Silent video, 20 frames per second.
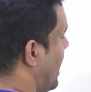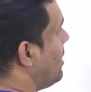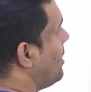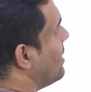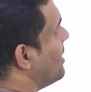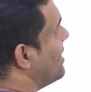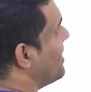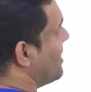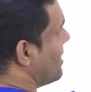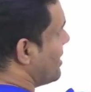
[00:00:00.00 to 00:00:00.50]

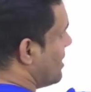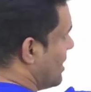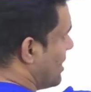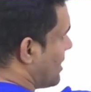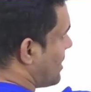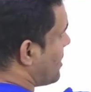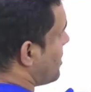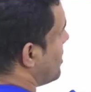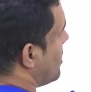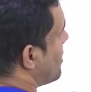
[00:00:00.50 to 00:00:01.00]
and
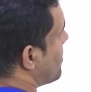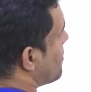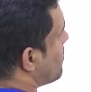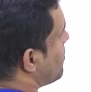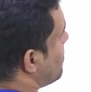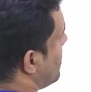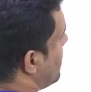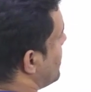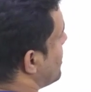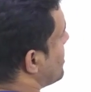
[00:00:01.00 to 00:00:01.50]

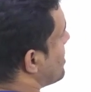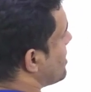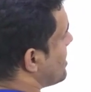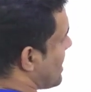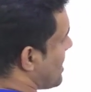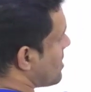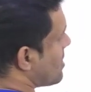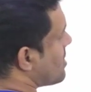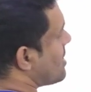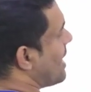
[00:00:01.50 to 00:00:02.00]
it
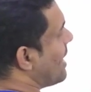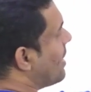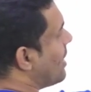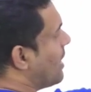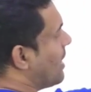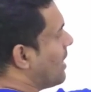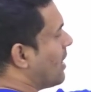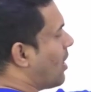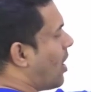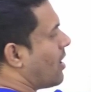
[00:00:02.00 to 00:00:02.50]
is
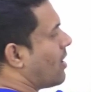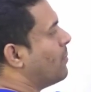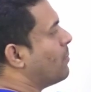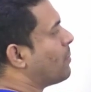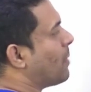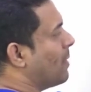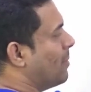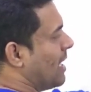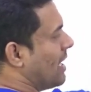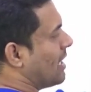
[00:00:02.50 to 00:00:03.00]
extending or
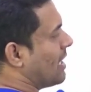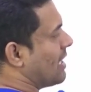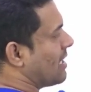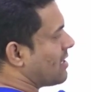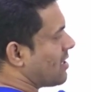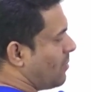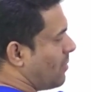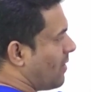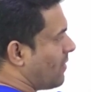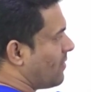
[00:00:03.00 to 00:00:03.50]

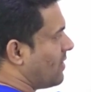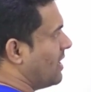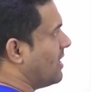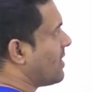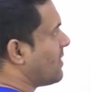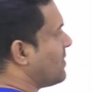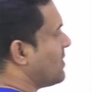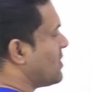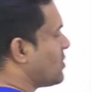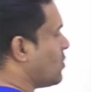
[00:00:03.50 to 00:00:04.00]
implementing some of the
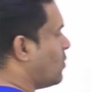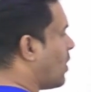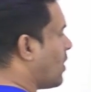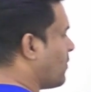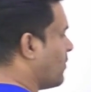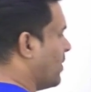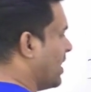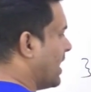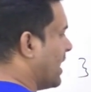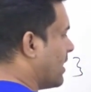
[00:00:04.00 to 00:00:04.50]
interface. So
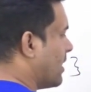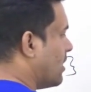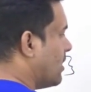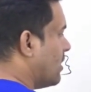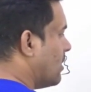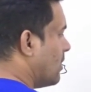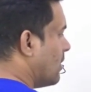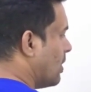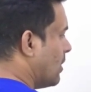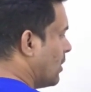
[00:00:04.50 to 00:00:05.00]
what we
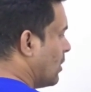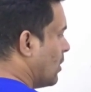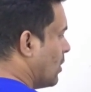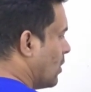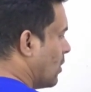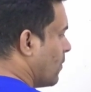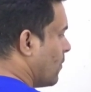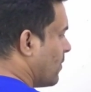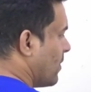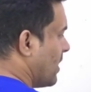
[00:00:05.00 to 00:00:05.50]
did?
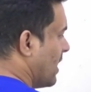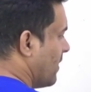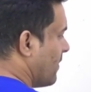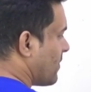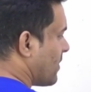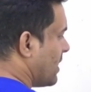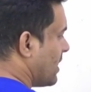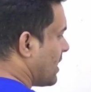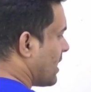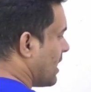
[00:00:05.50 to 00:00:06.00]
We
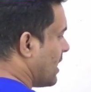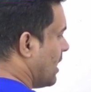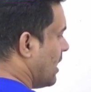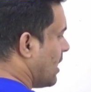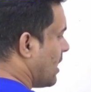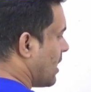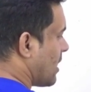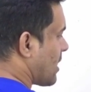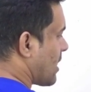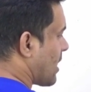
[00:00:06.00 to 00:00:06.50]
have written
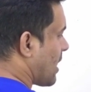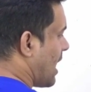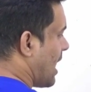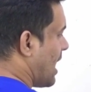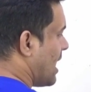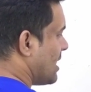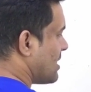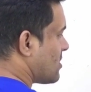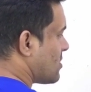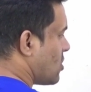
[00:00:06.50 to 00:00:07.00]
a
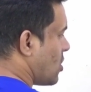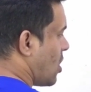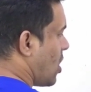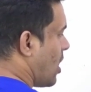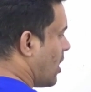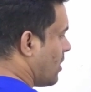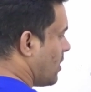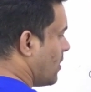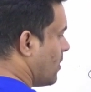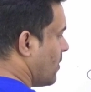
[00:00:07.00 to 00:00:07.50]
class
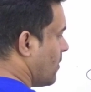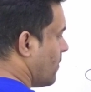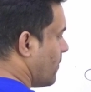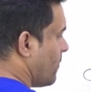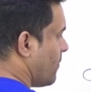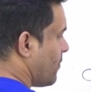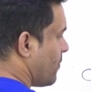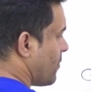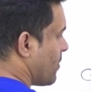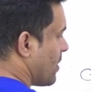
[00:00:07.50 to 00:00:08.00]
dot
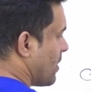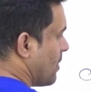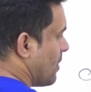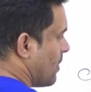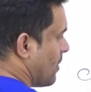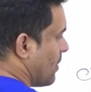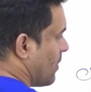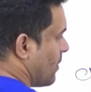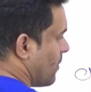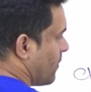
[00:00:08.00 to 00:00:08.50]

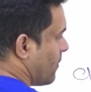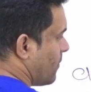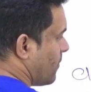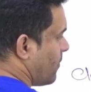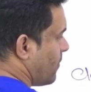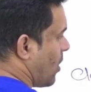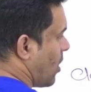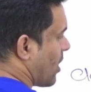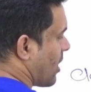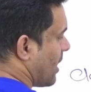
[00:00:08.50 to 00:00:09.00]

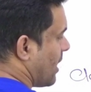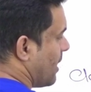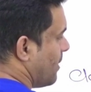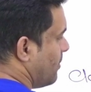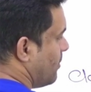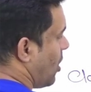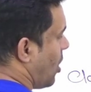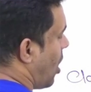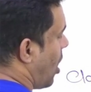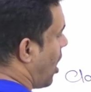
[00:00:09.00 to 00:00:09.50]
for
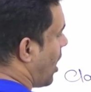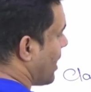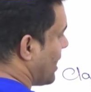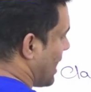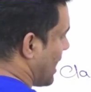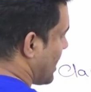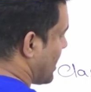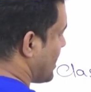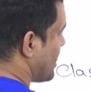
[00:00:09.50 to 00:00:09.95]
name, or in